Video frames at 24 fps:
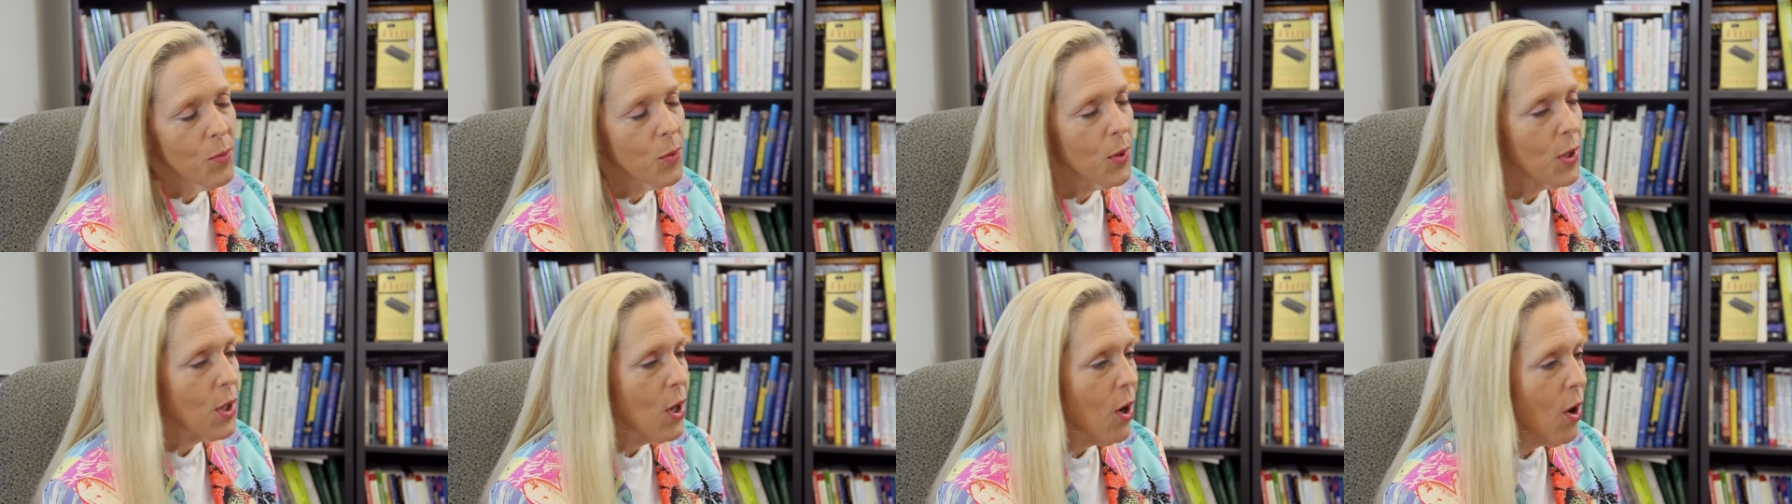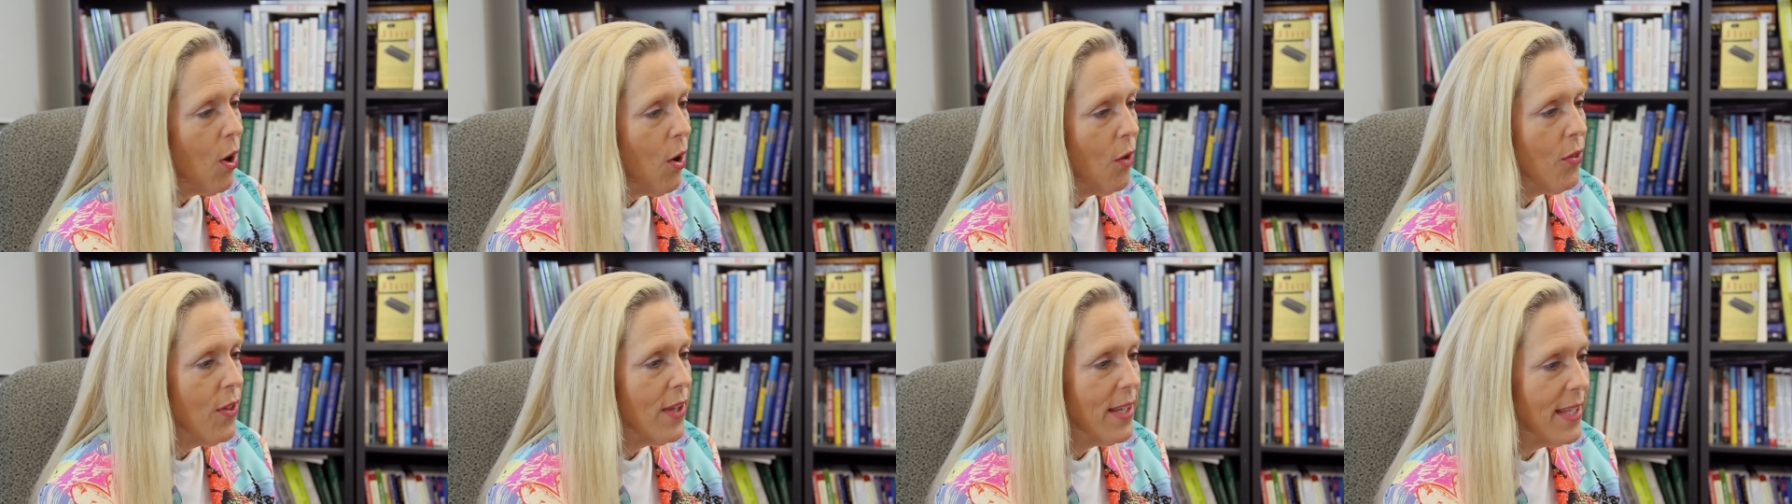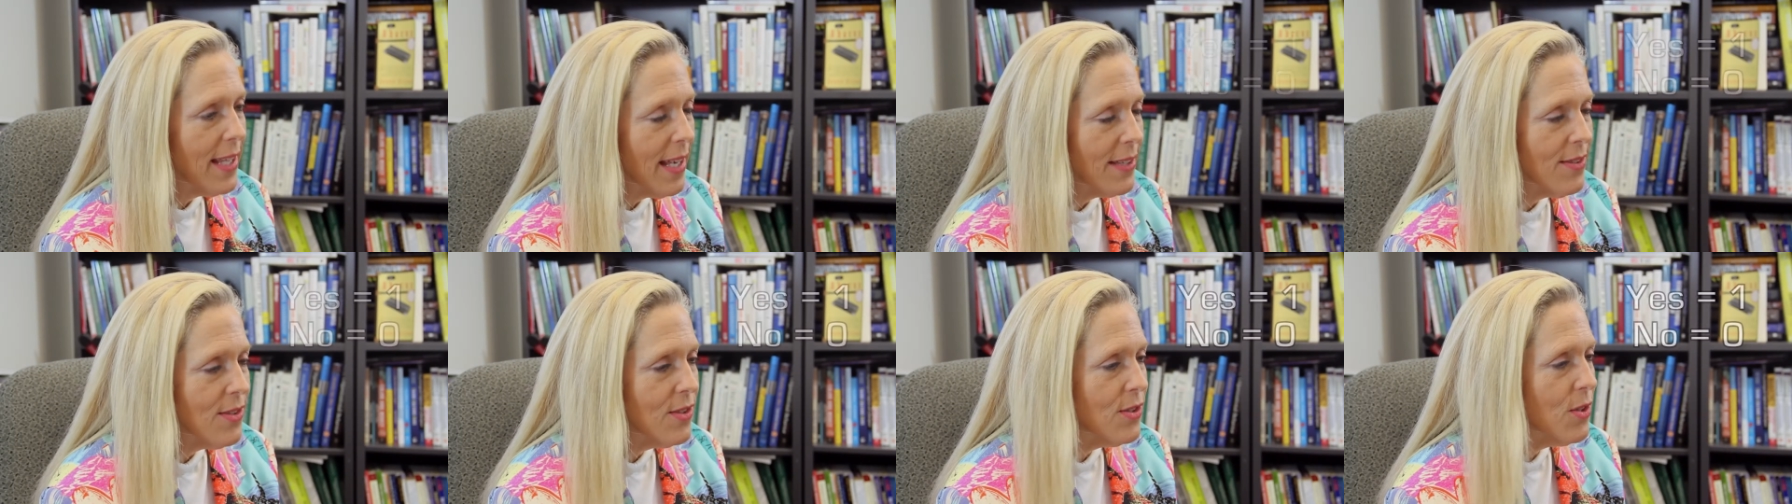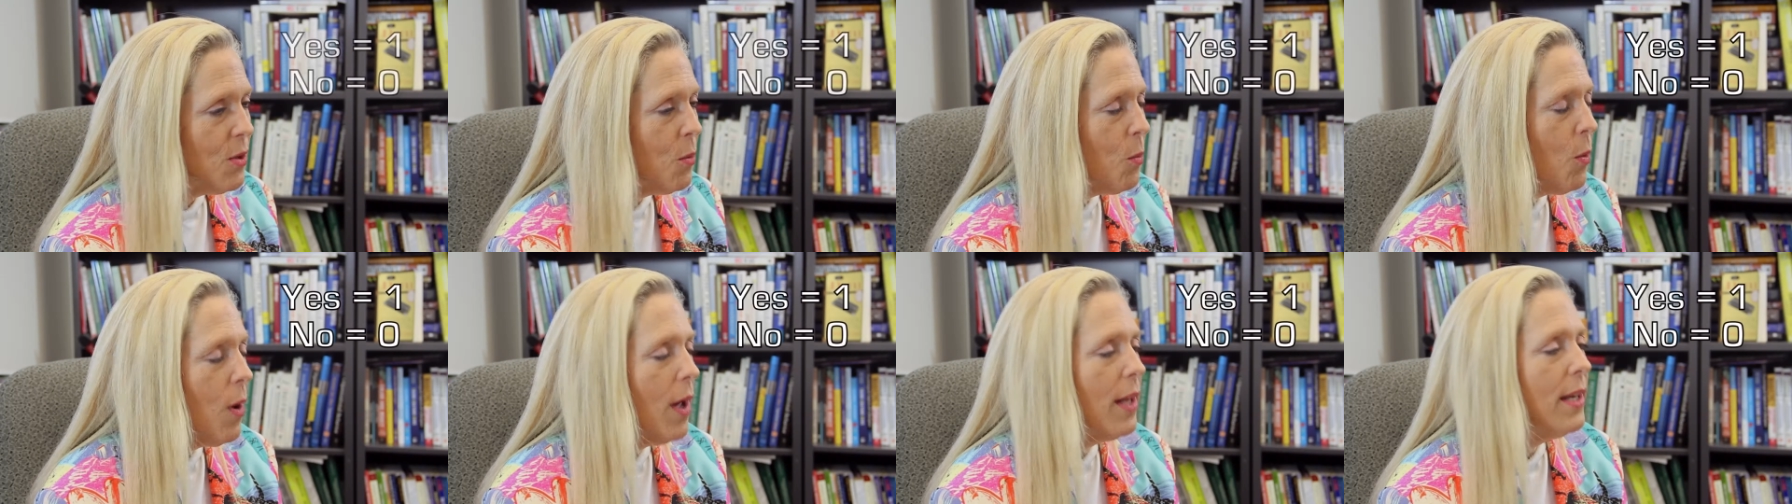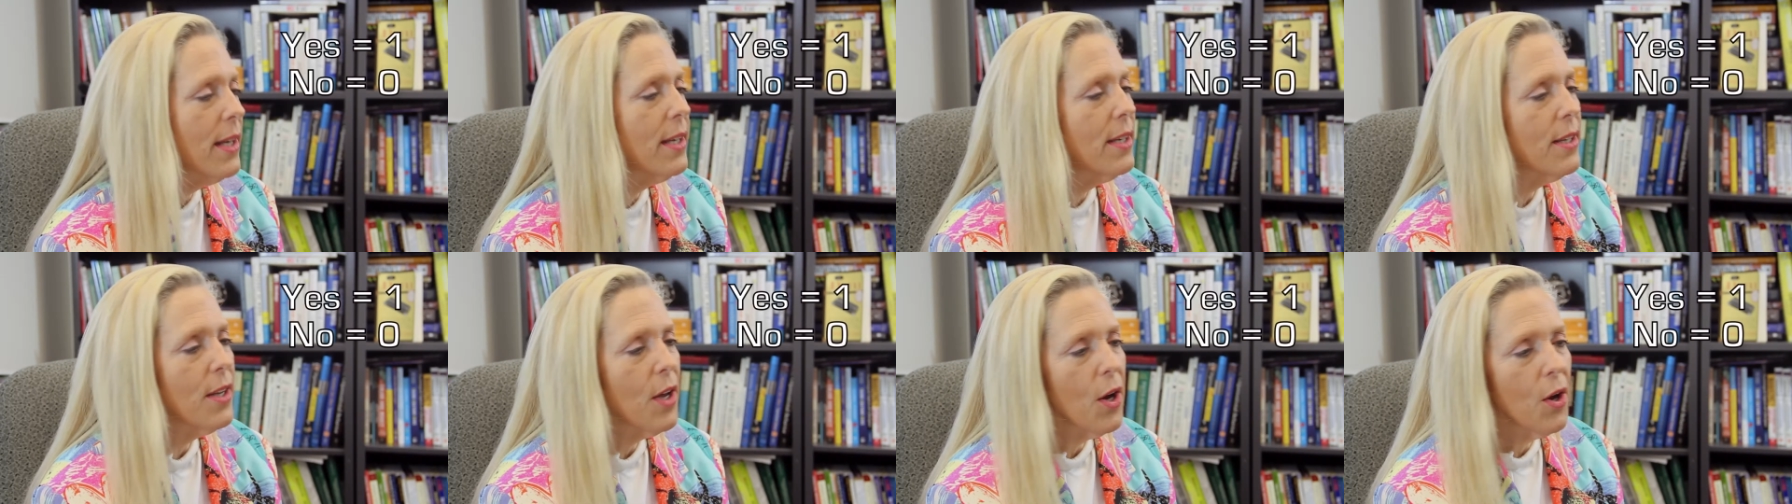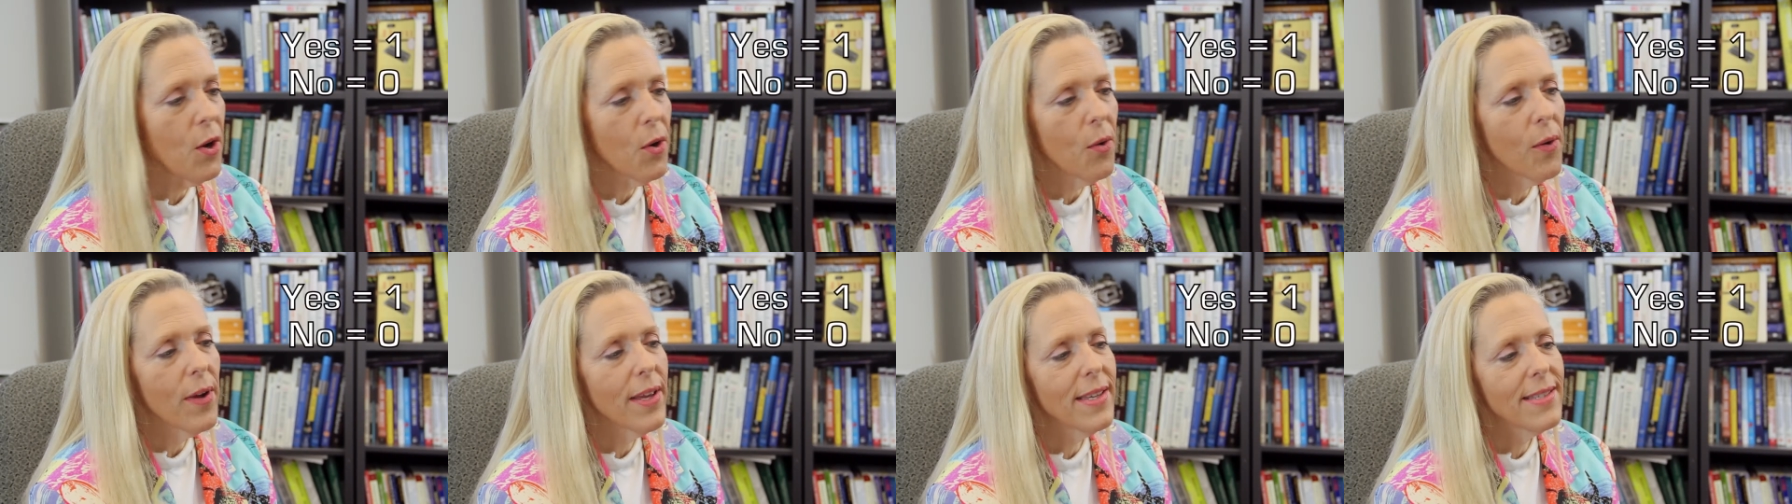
Recall that yes is a 1 and no